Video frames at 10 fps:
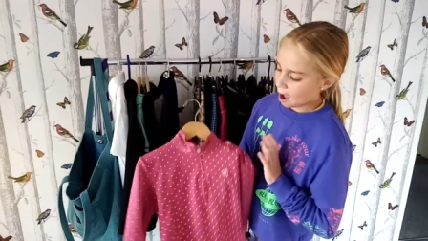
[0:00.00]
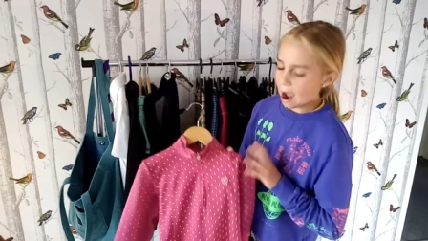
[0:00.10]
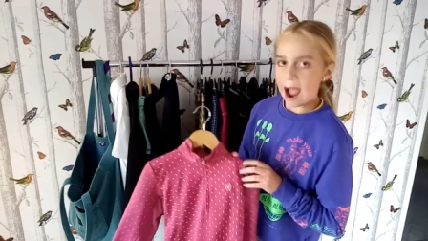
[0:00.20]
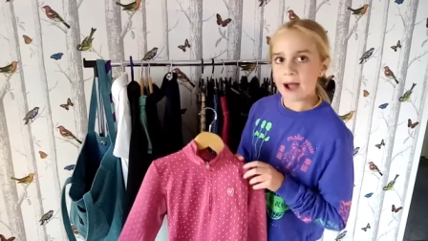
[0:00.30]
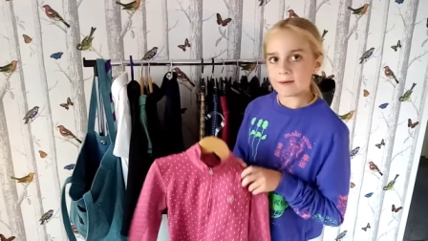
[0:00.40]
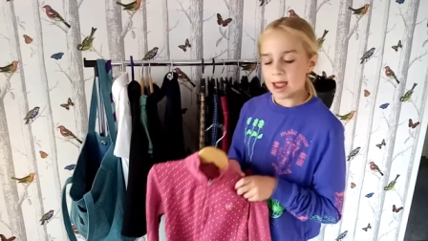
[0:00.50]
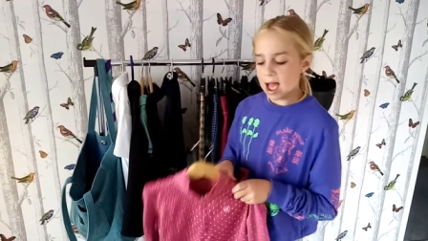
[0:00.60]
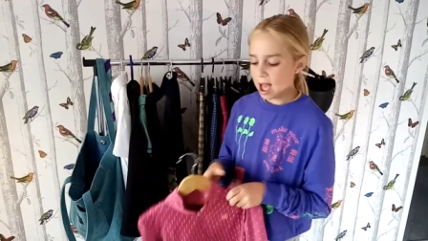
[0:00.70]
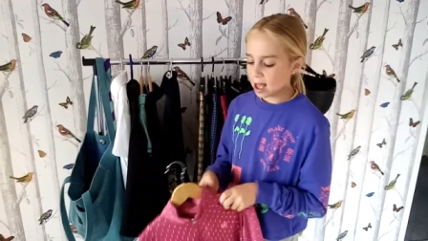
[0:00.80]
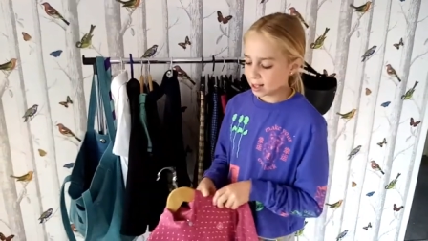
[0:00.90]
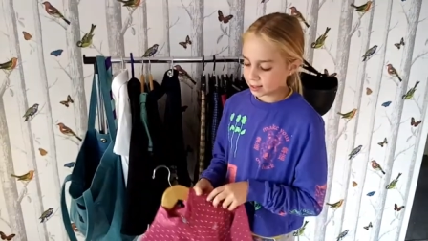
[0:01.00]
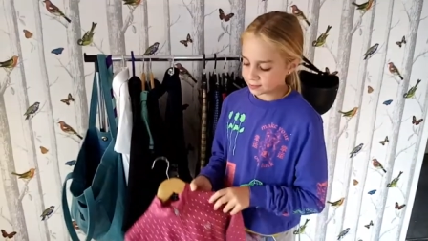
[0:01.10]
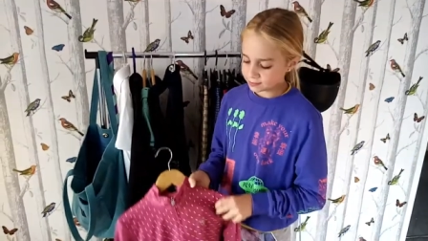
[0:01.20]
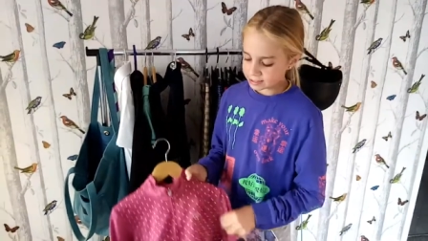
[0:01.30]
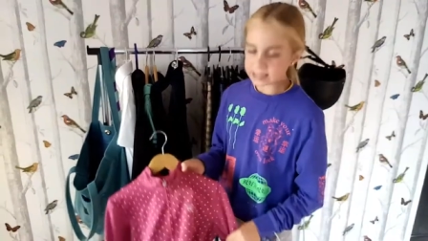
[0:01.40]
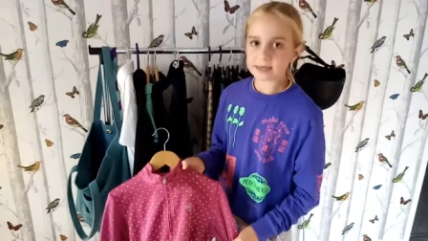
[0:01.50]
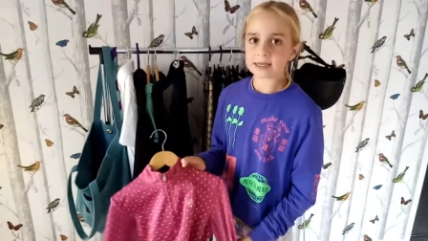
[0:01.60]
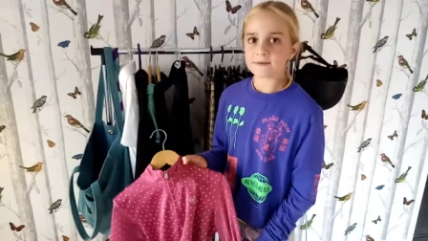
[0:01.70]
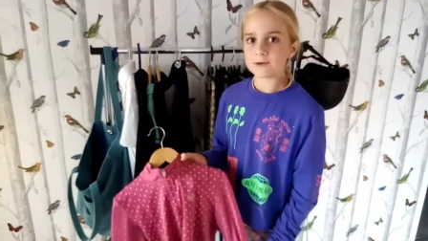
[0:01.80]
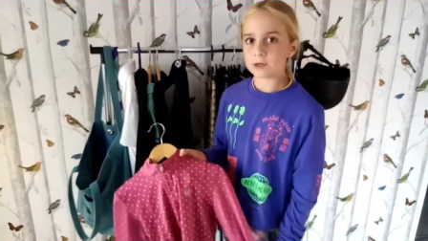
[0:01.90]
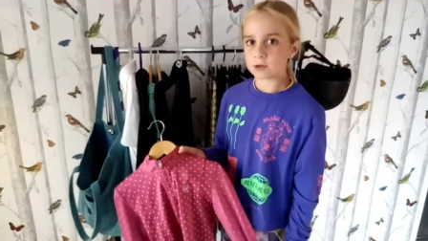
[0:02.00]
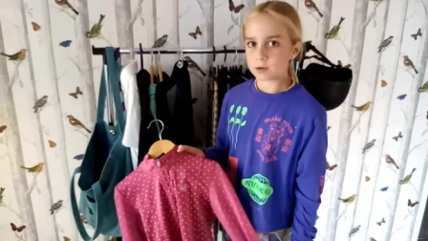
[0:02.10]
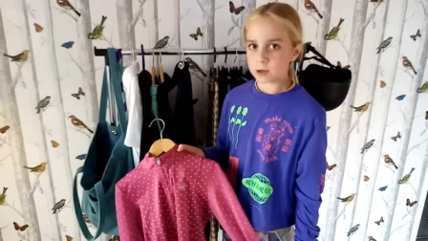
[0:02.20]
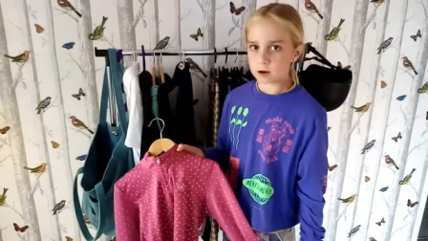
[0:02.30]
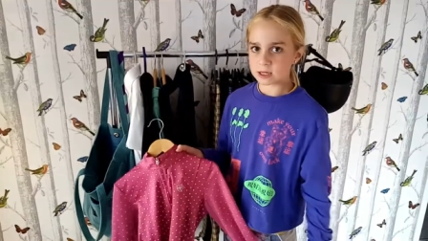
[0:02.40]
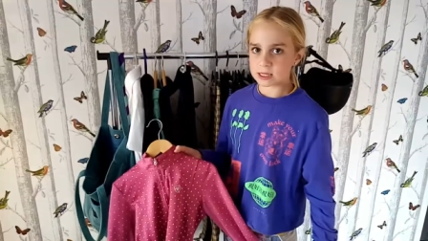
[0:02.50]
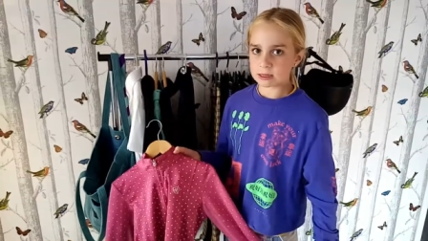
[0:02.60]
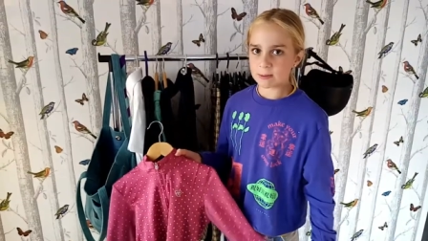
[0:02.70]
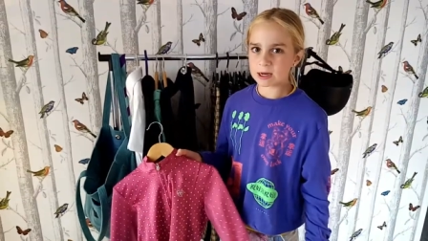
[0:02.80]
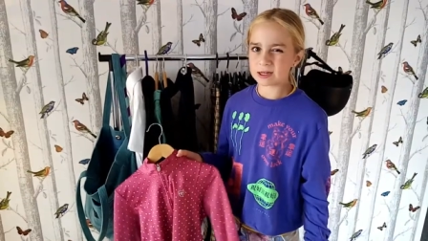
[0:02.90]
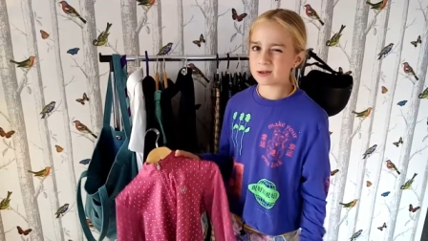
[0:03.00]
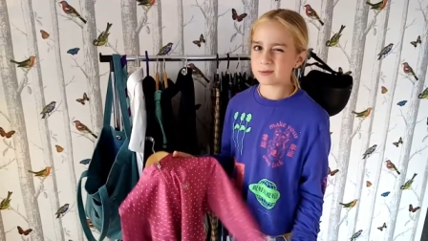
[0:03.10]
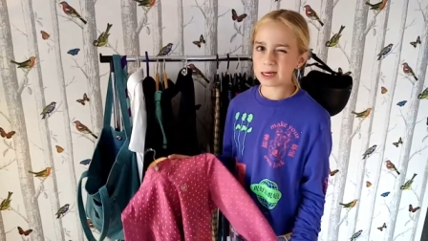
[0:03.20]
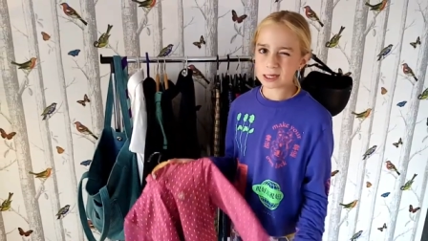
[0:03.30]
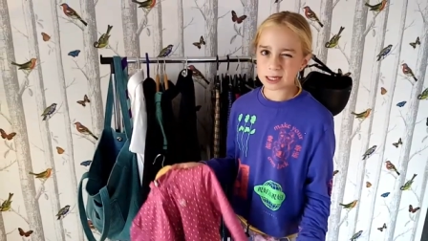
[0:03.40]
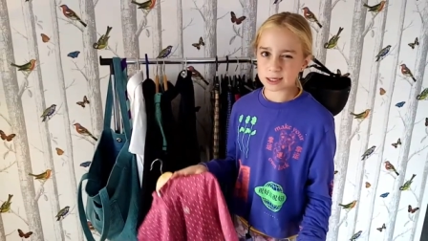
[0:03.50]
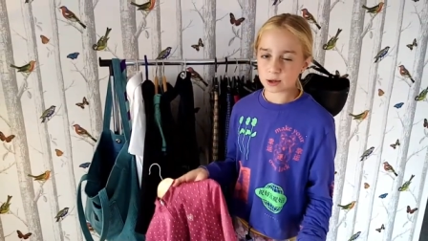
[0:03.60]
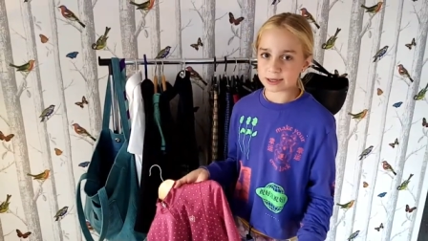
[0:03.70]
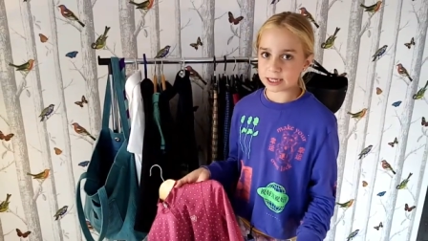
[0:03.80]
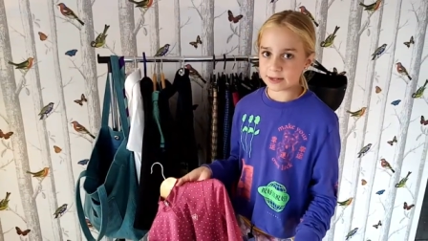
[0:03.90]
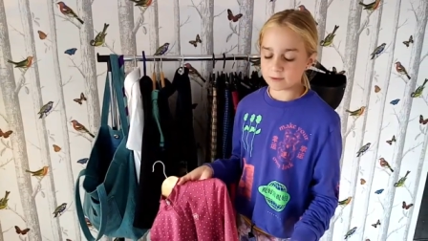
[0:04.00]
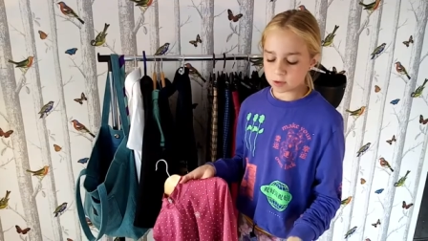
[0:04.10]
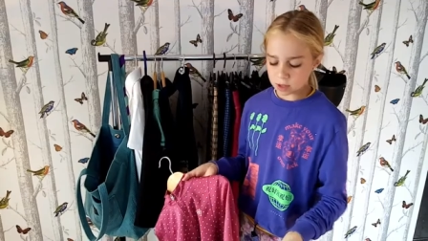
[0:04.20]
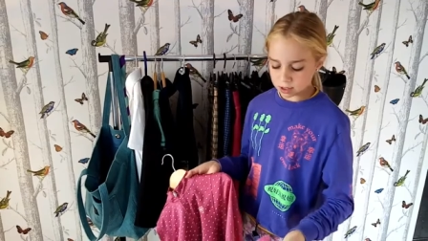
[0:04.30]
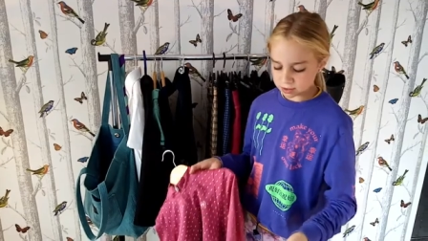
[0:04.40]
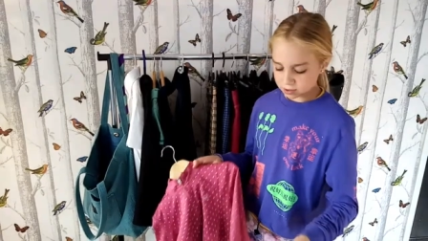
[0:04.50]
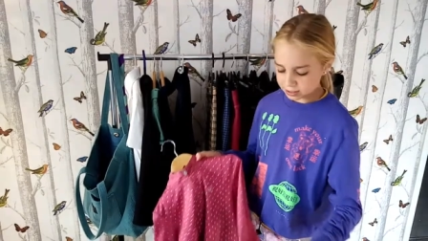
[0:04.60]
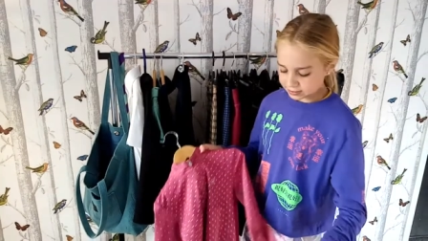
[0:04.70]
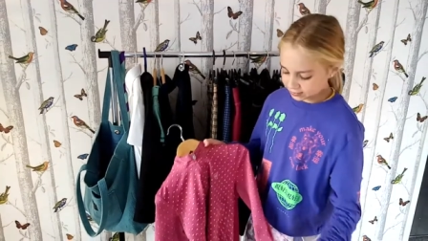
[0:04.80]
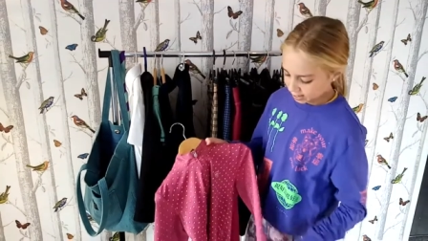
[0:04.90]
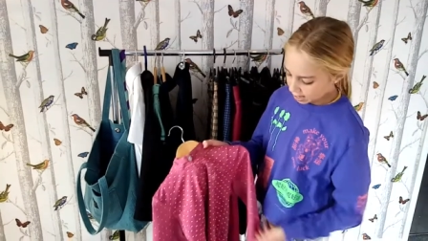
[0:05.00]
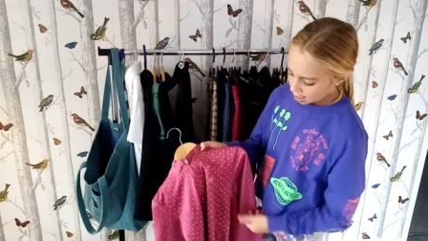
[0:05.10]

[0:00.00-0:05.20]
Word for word: Ariat. It's really good if you're doing cross country in summer because you really need long sleeves for cross country.